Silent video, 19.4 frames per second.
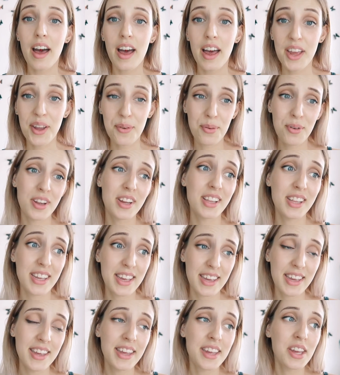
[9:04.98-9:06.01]
I
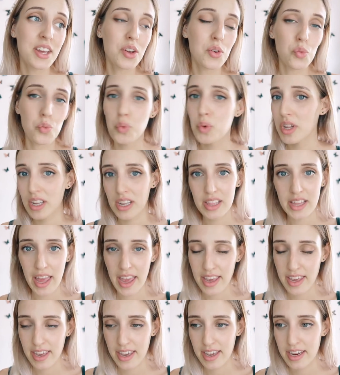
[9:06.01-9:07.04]
really, really
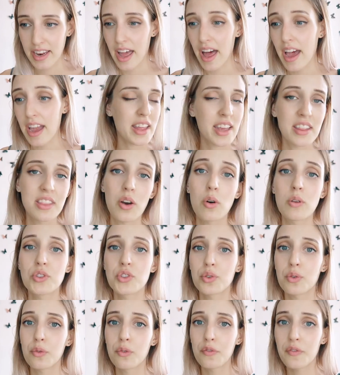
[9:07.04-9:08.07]
like it. I like the
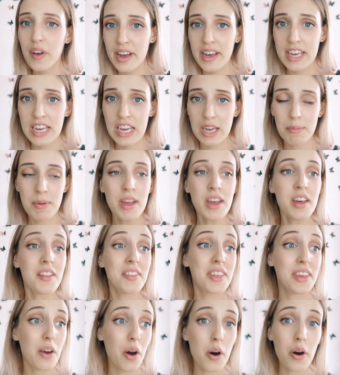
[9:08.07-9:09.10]
old school vibe,
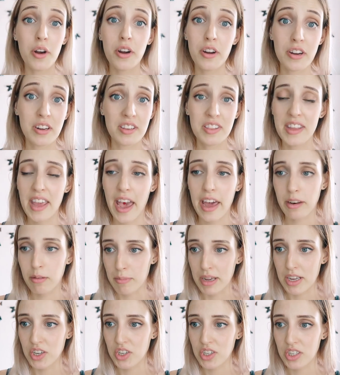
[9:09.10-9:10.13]
the art, the
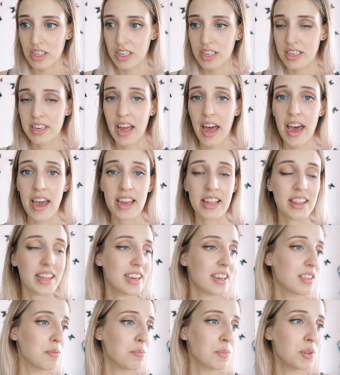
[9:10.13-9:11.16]
animation, I
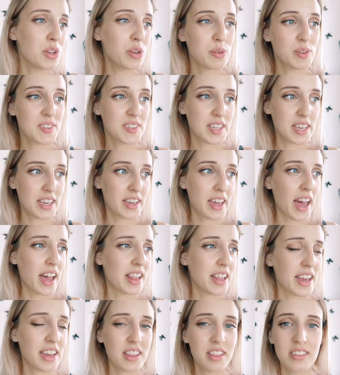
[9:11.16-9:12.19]
like the music,
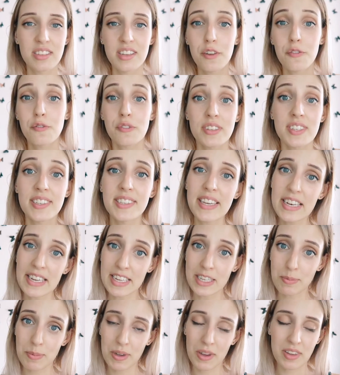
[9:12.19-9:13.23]
I like the different
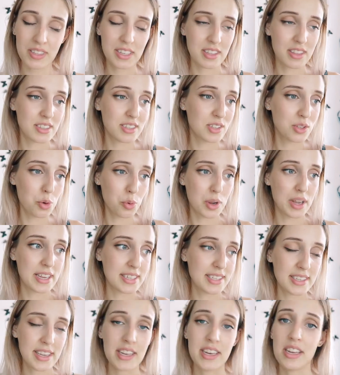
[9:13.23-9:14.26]
settings because the
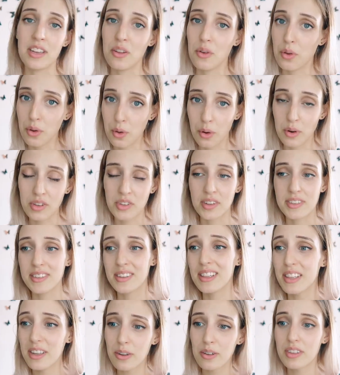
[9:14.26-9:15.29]
story is set in New York, so
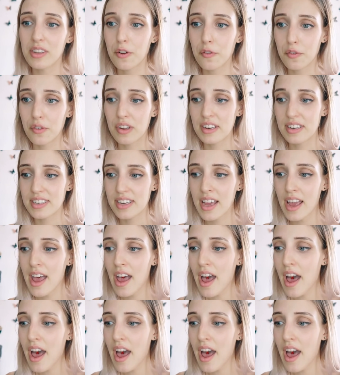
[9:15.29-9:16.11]
it's a little different.